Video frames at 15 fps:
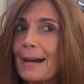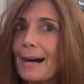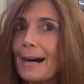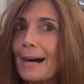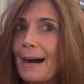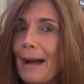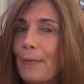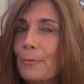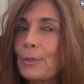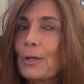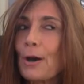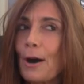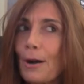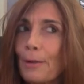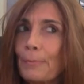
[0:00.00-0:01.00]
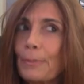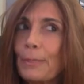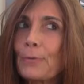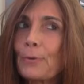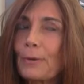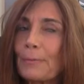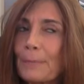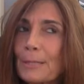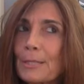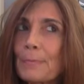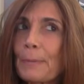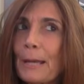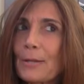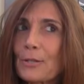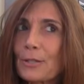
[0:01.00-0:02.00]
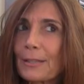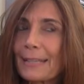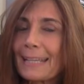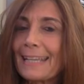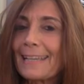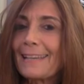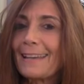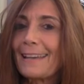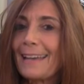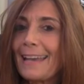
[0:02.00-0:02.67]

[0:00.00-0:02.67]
Uh, I recall Bikram especially,